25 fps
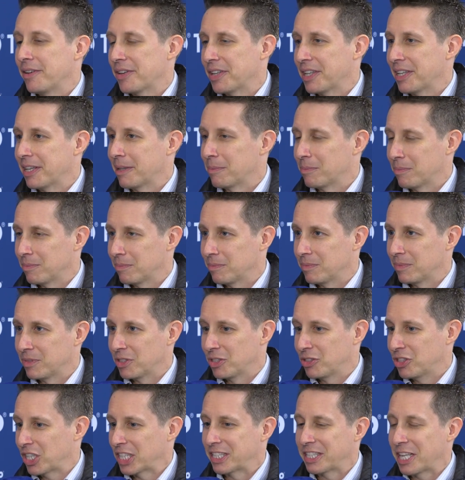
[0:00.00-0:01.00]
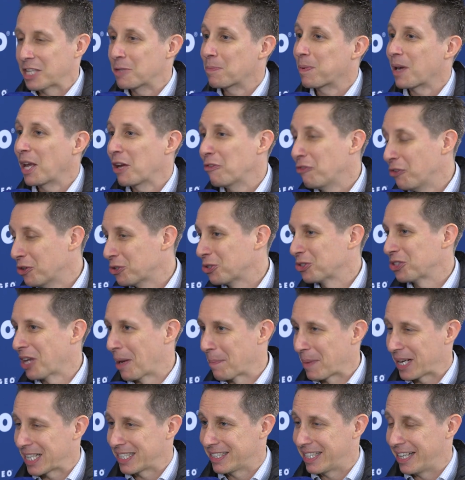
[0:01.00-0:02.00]
And just as playful to
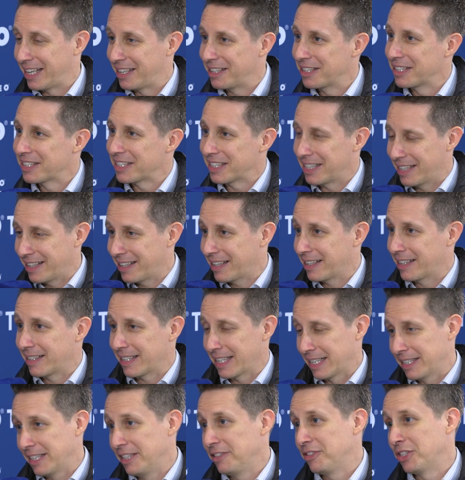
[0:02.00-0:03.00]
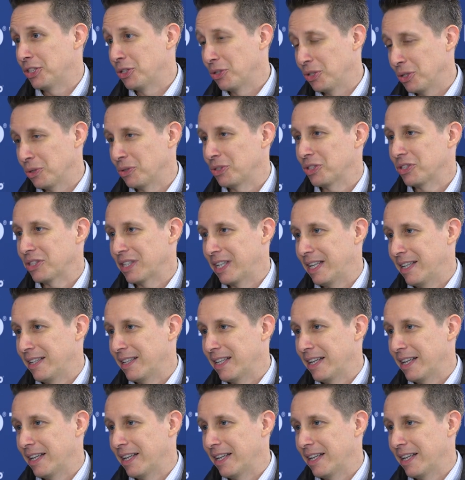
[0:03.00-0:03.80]
some extent and easy to use. Yeah, and